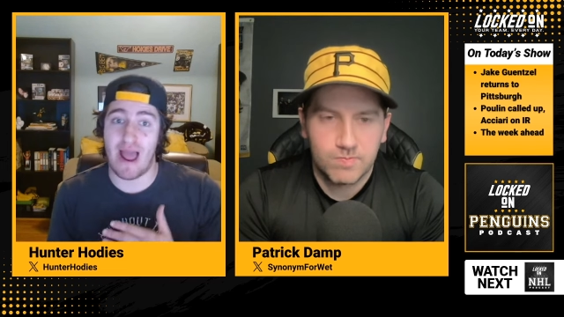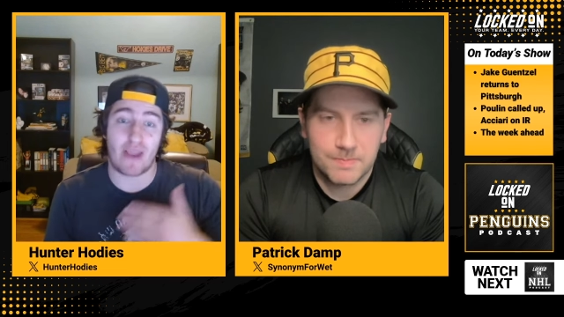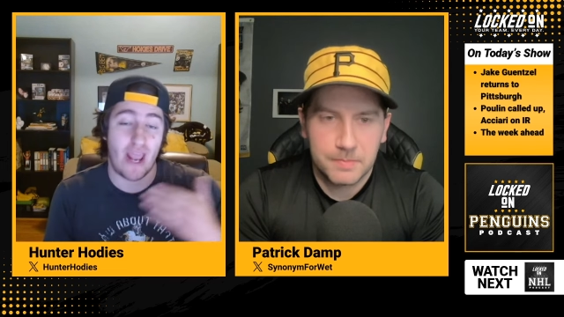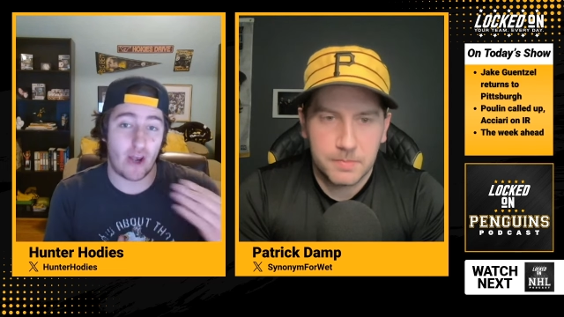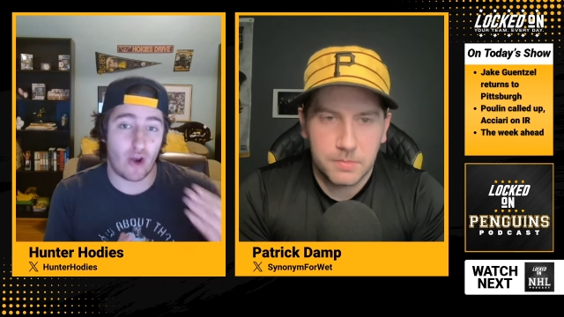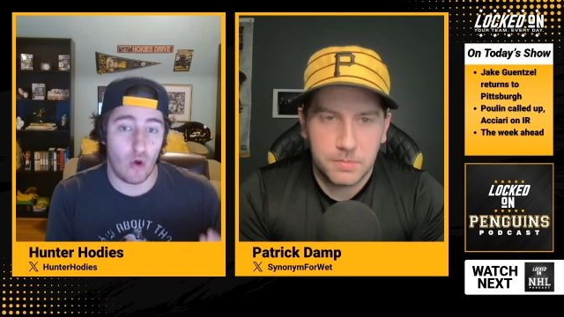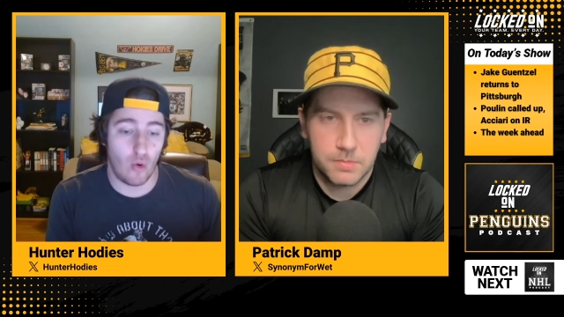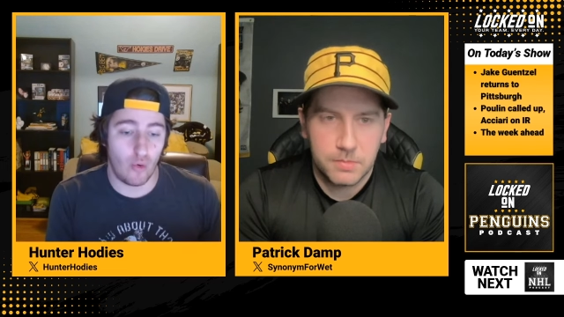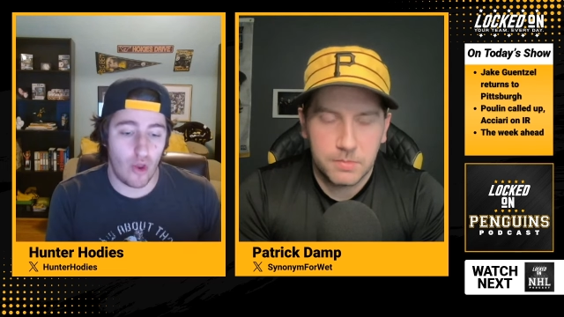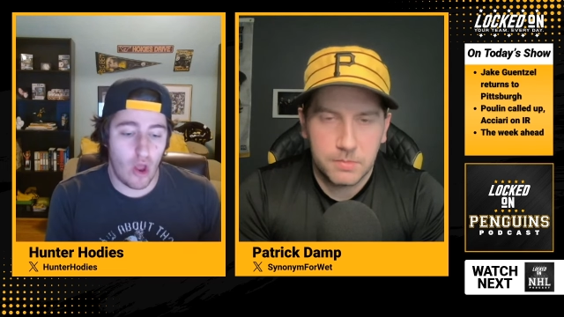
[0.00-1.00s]
Speaker 1: Now, can it
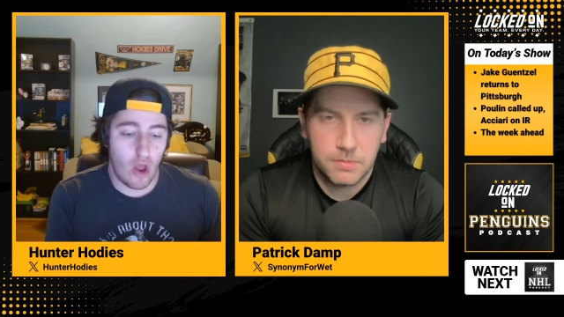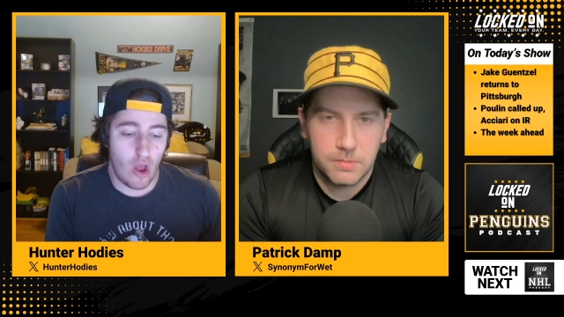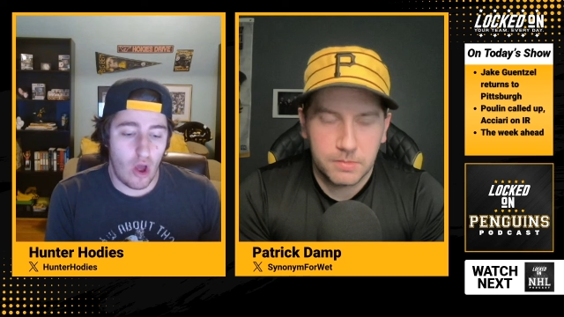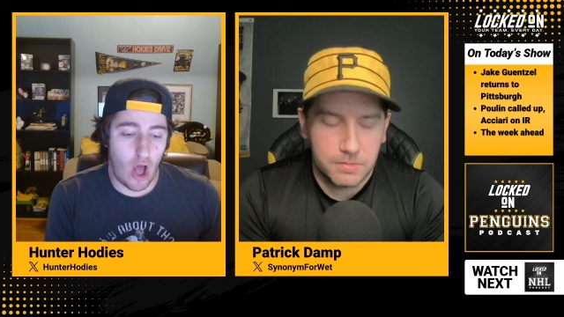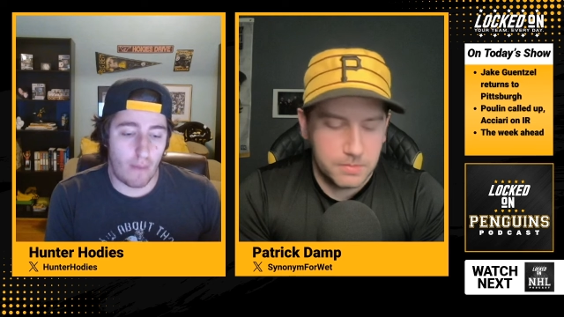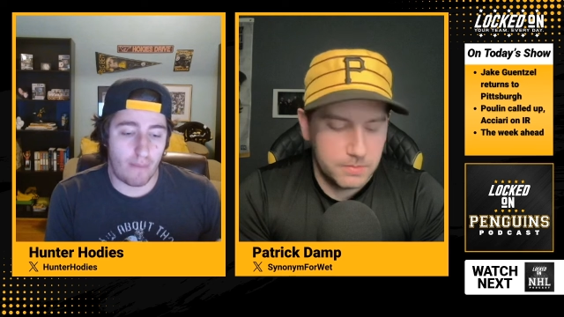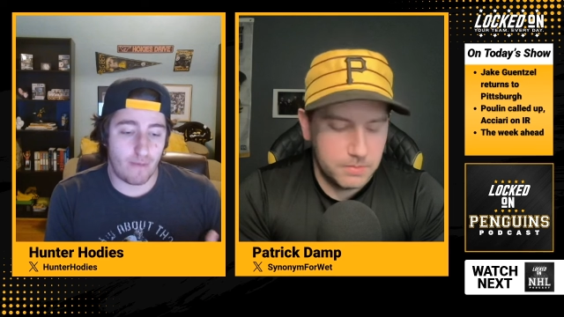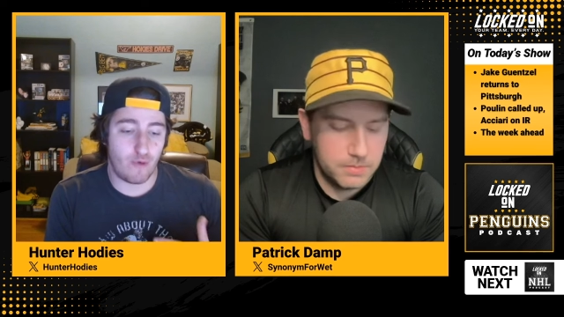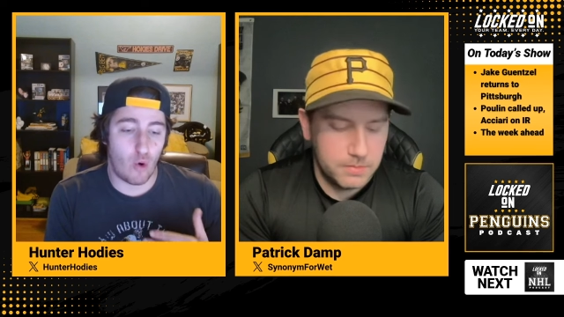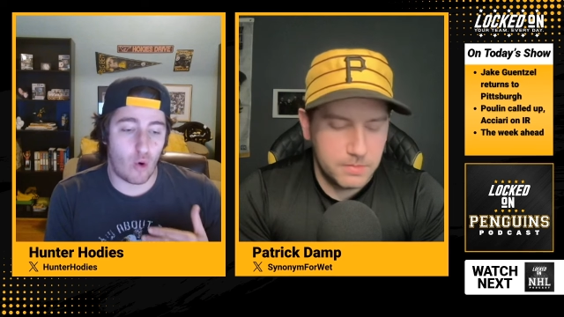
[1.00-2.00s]
hold
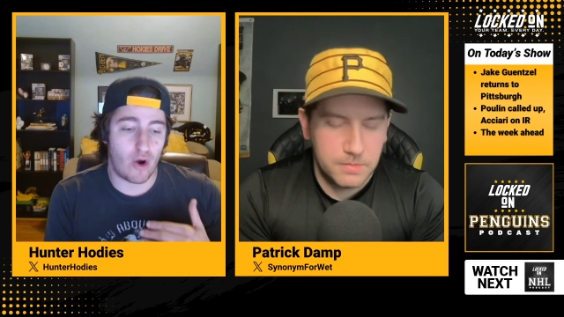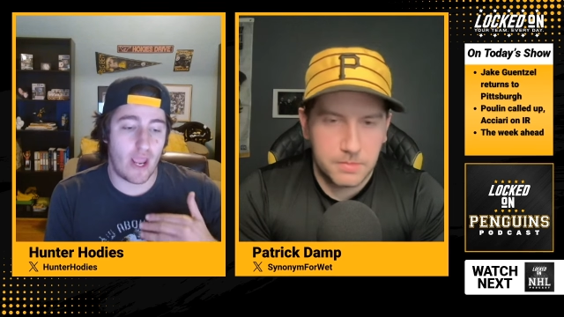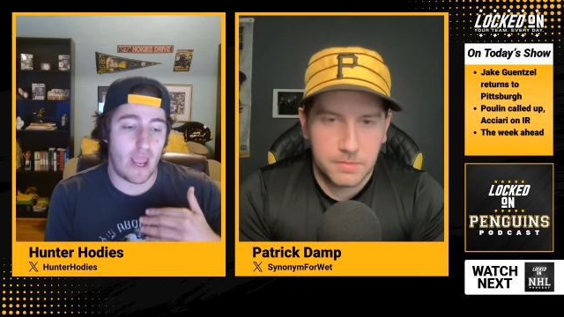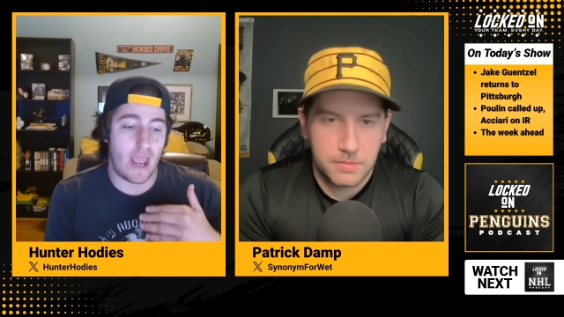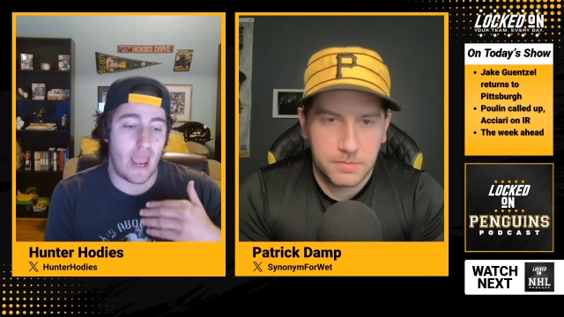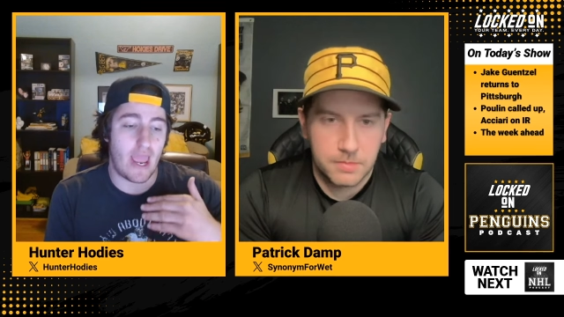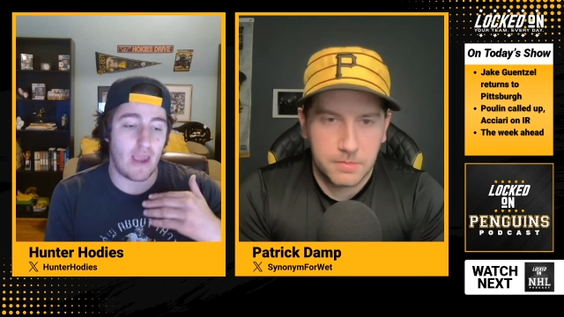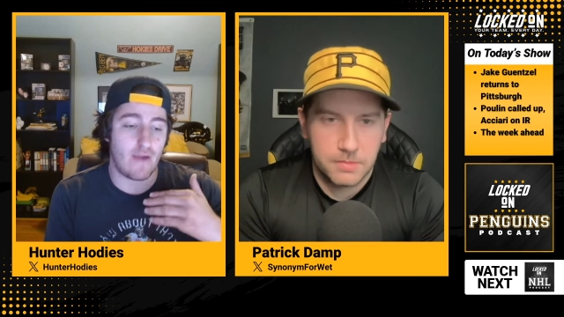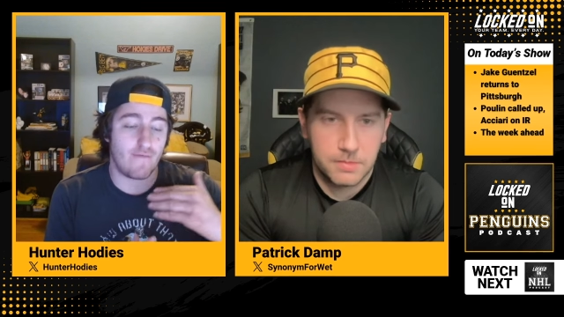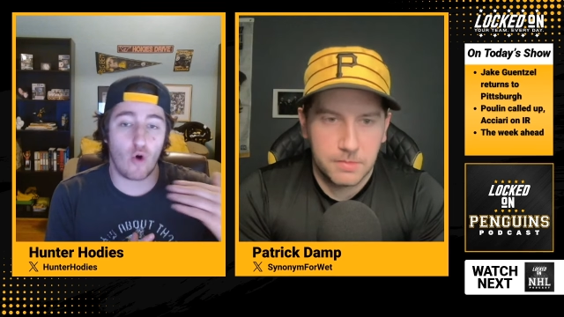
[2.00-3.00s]
up for
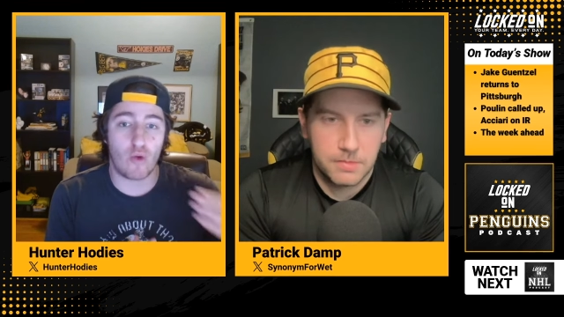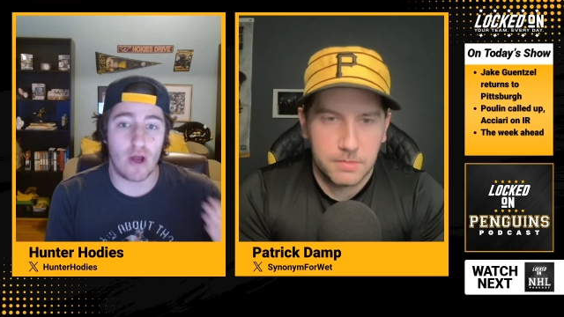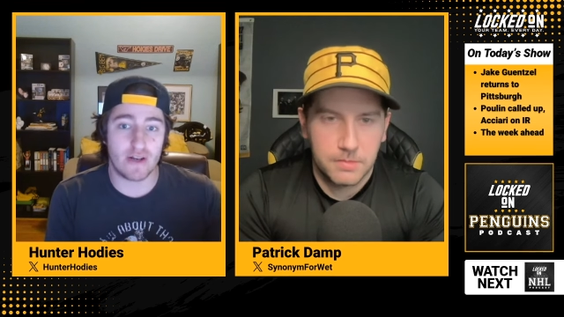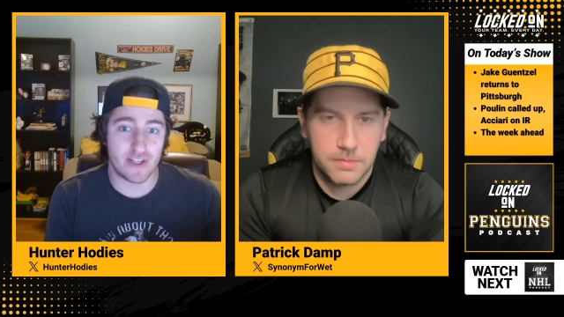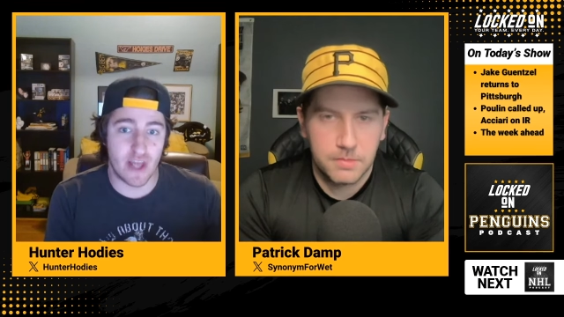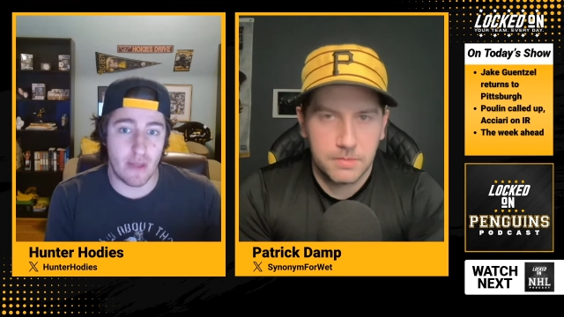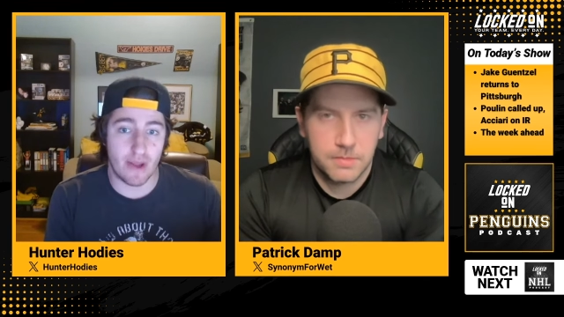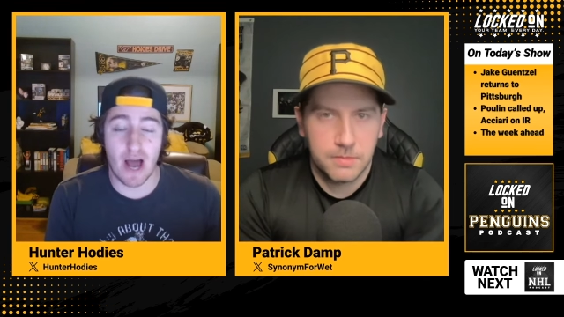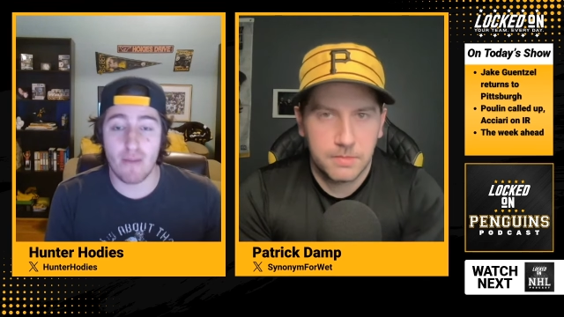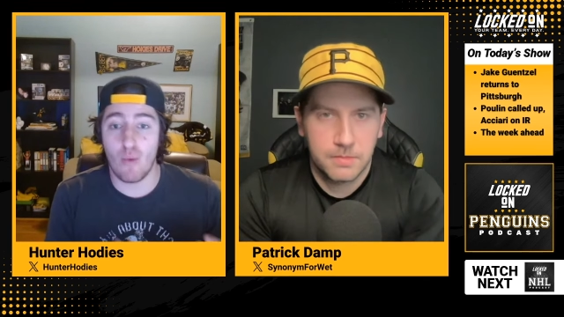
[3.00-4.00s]
a full run to the
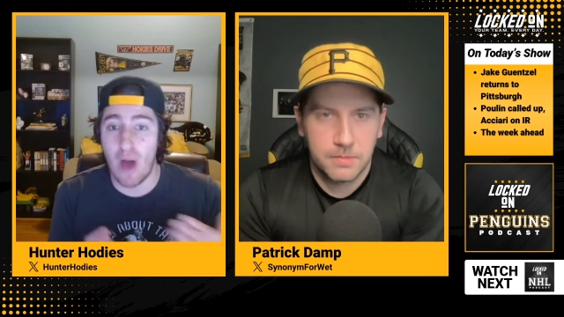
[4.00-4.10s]
Stanley Cup?